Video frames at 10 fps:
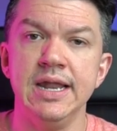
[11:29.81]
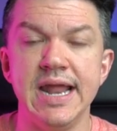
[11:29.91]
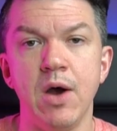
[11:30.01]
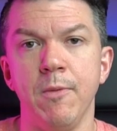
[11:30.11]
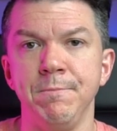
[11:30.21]

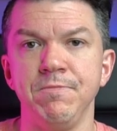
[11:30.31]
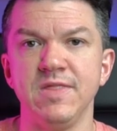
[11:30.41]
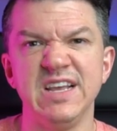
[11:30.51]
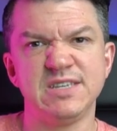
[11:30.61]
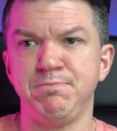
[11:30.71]
Now,
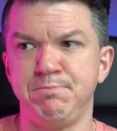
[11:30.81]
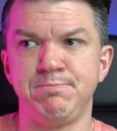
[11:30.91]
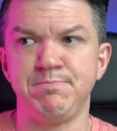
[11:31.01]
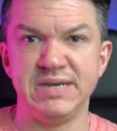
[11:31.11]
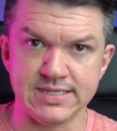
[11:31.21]
this
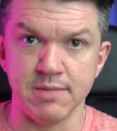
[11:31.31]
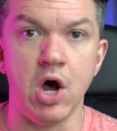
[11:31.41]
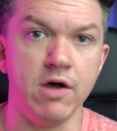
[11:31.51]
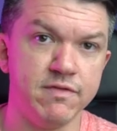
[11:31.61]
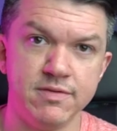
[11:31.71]
pissed him
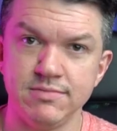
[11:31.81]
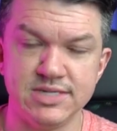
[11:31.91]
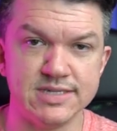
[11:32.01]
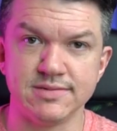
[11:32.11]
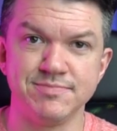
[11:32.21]
off.
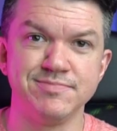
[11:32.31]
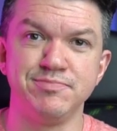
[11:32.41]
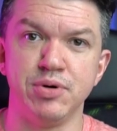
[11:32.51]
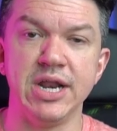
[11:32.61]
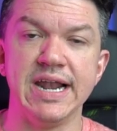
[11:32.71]
Just
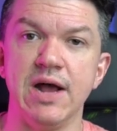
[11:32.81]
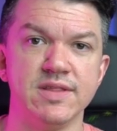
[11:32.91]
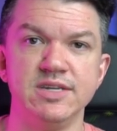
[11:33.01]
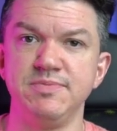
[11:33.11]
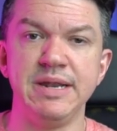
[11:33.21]
putting it
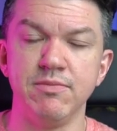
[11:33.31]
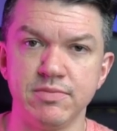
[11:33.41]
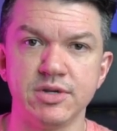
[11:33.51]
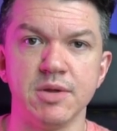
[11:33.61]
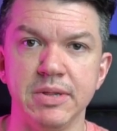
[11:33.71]
out, just being
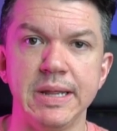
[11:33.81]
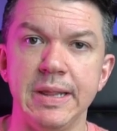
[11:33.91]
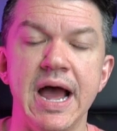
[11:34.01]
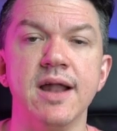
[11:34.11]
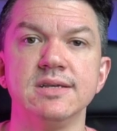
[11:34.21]

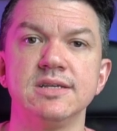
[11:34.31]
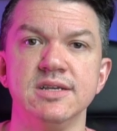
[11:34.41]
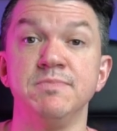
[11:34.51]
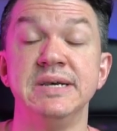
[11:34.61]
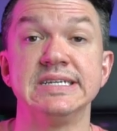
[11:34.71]
completely honest.
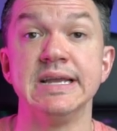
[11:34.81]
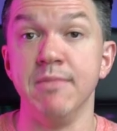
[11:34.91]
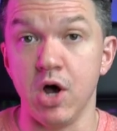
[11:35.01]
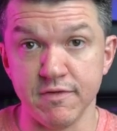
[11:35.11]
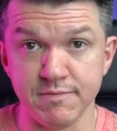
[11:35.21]
This pissed him
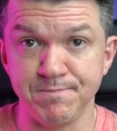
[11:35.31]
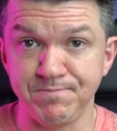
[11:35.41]
off.